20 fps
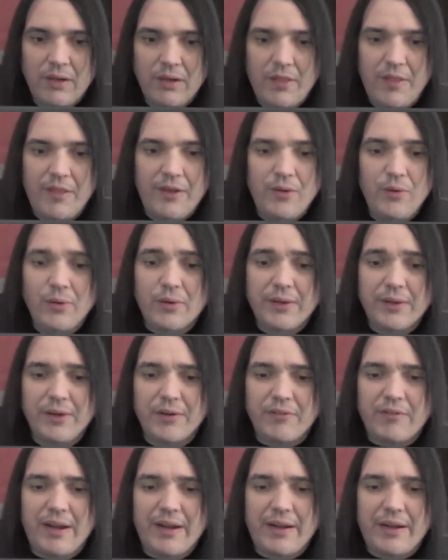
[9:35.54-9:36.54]
The
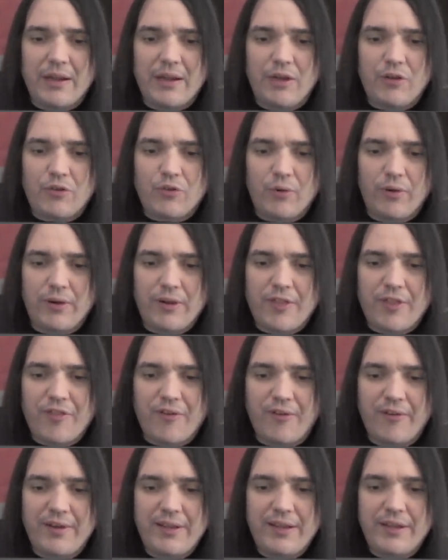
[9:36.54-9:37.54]
Nuclear Regulatory
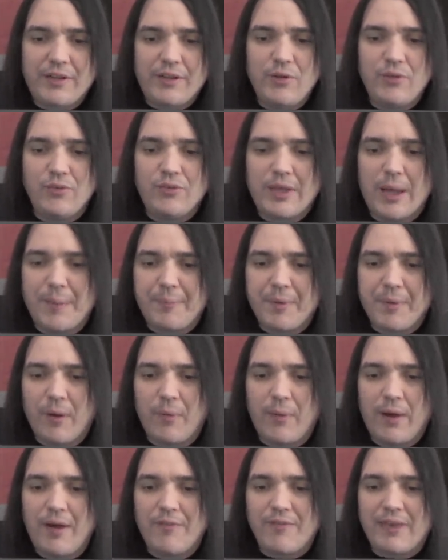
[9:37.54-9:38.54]
Authority accused
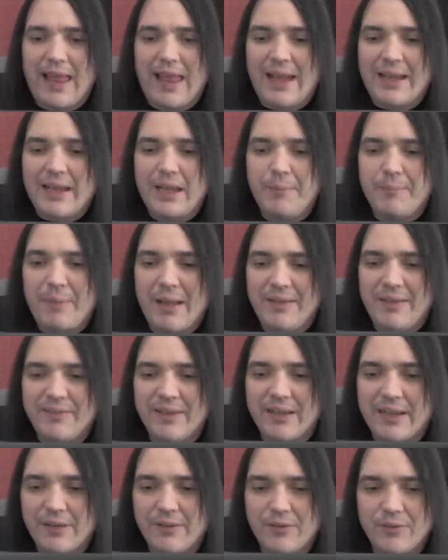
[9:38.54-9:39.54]
TEPCO of lacking
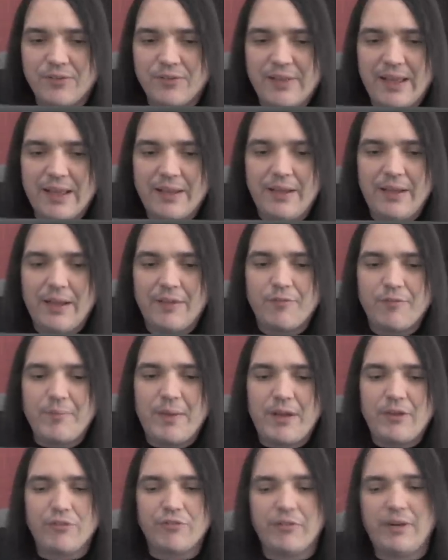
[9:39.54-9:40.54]
basic understanding of
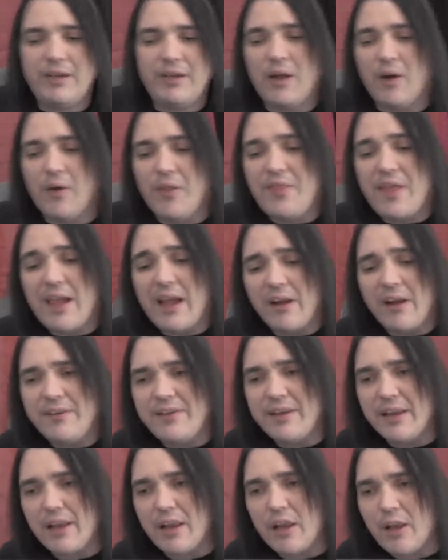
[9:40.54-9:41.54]
measuring. No, they are
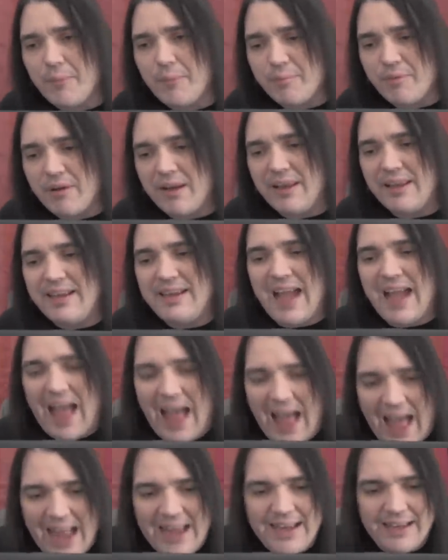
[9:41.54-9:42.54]
deliberately
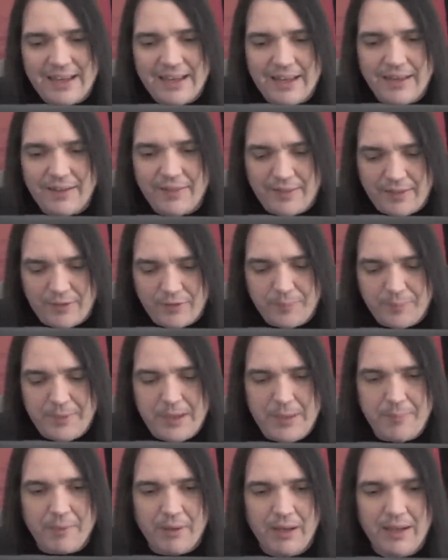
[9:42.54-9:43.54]
hiding this,
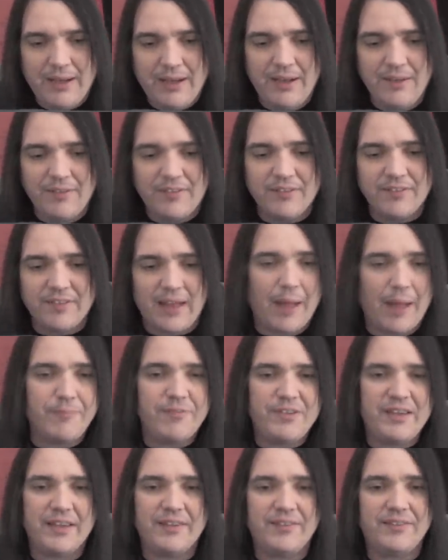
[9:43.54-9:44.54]
people. It is as
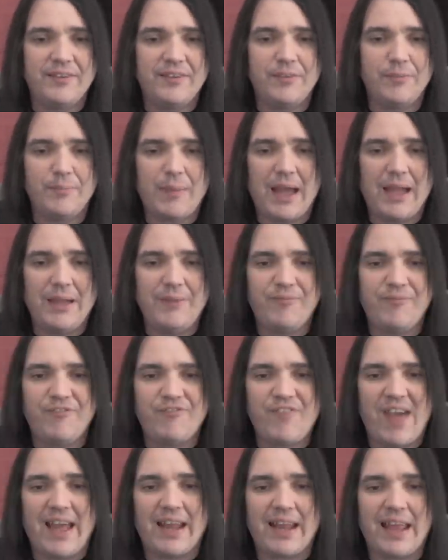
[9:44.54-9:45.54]
obvious as my
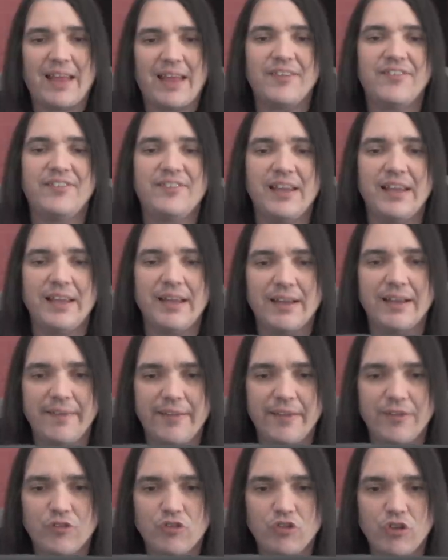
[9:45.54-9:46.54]
fat ass sitting in
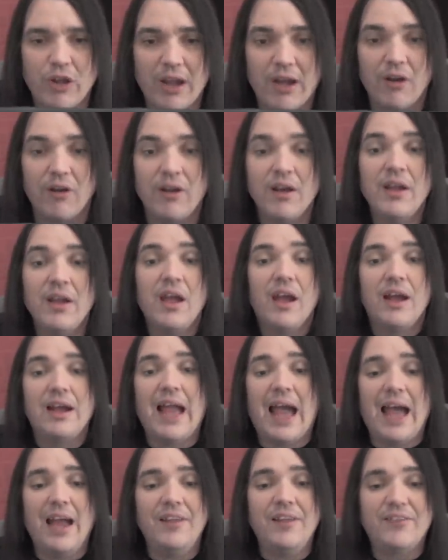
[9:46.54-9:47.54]
this chair.
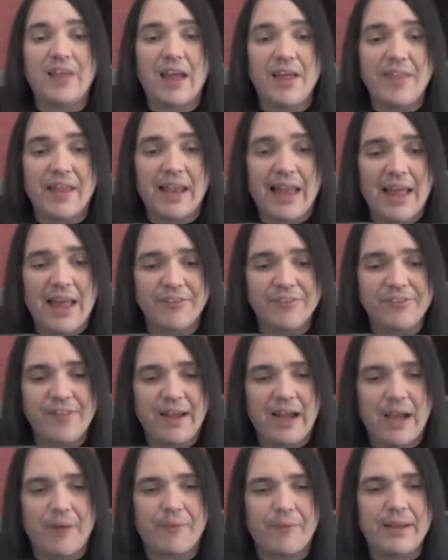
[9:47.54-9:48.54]
Guys, the last
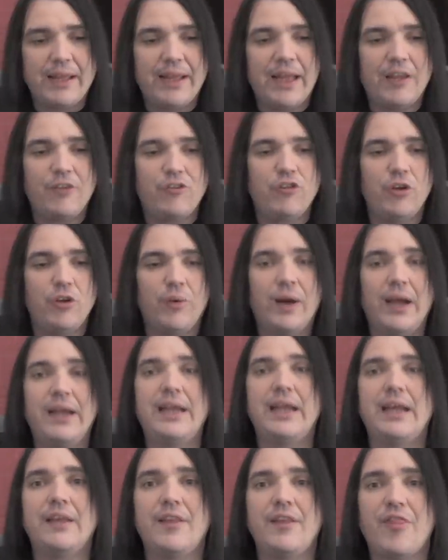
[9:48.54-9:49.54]
thing I want to get to,
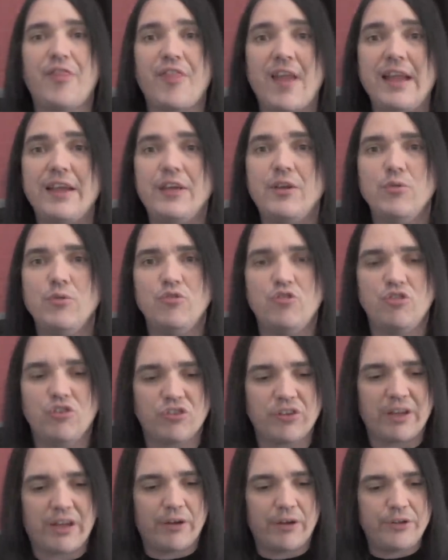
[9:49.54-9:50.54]
again, thank you,
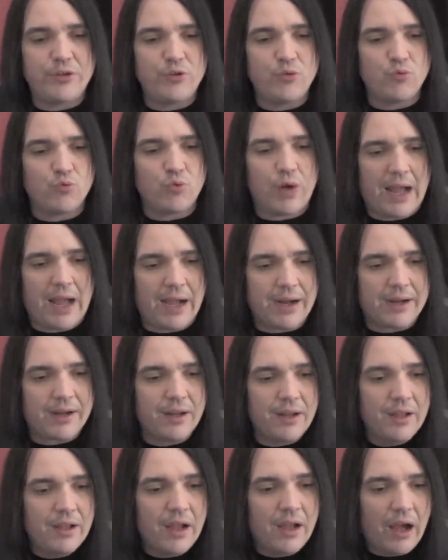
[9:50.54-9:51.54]
Giselle, you rock.
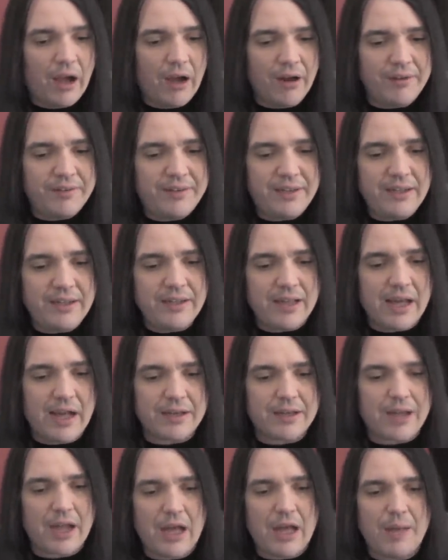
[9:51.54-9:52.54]

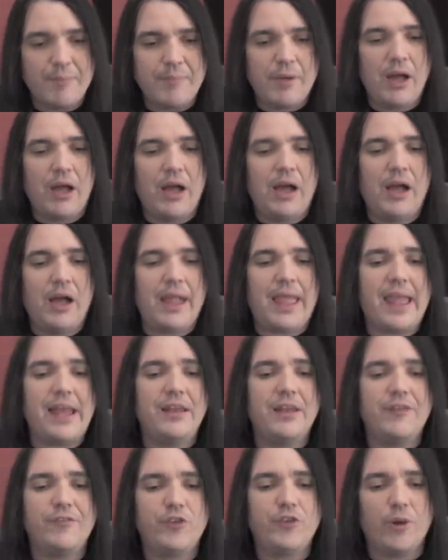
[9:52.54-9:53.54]
RT.com,
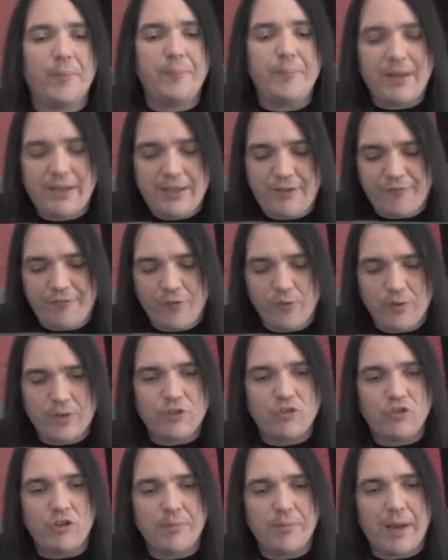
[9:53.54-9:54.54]
end of your mini
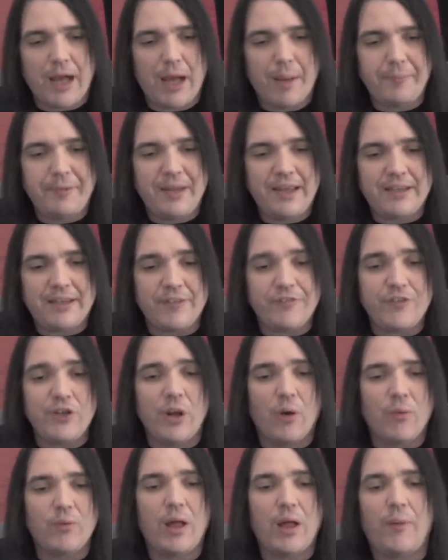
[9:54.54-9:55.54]
Fukushima update. If you
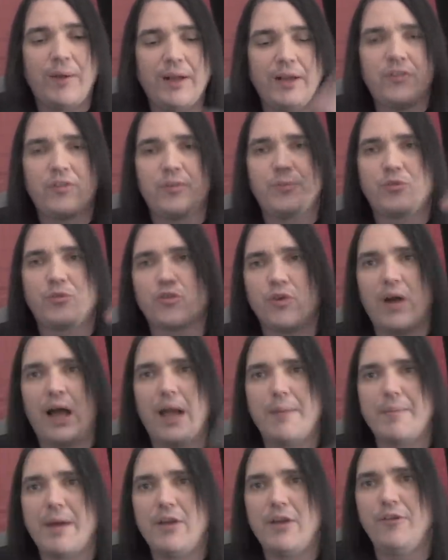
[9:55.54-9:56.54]
don't know, hit
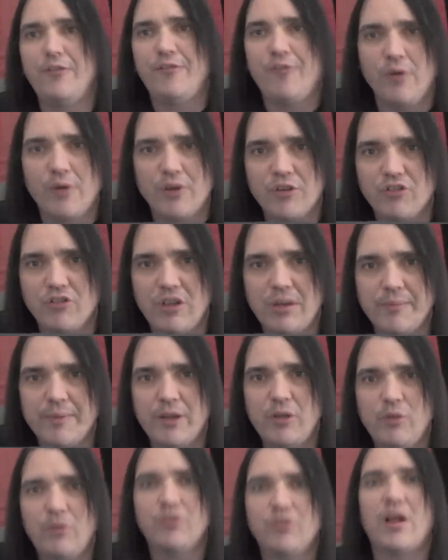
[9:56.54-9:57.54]
subscribe. I do
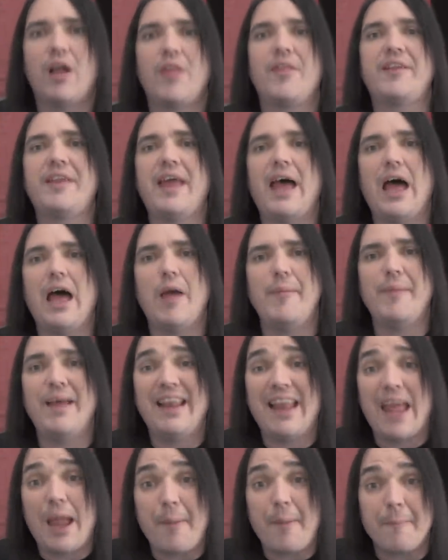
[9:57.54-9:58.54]
Fukushima news all the time
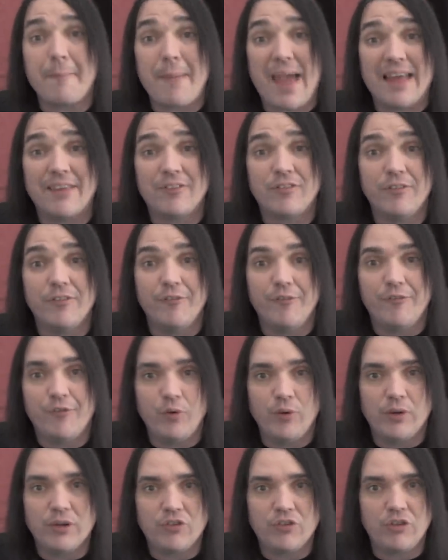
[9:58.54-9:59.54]
and a massive
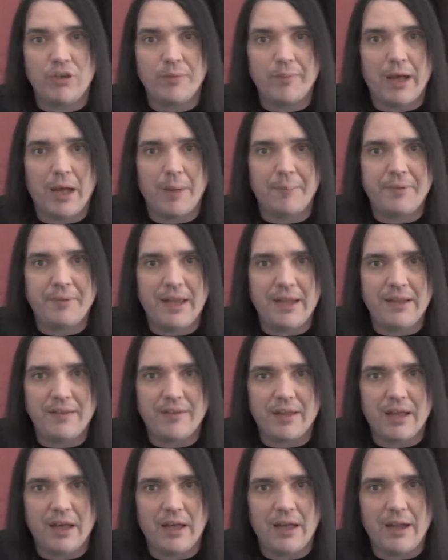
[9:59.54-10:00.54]
Fukushima
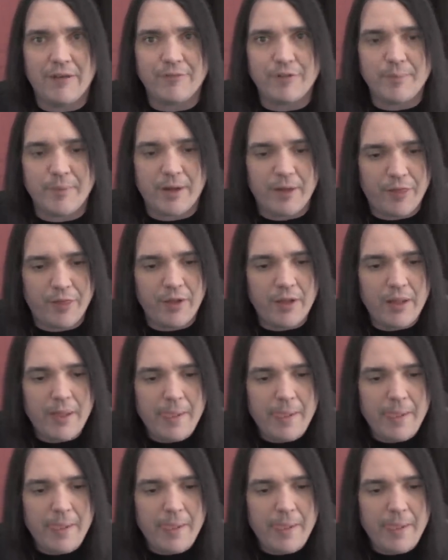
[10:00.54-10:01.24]
update every month.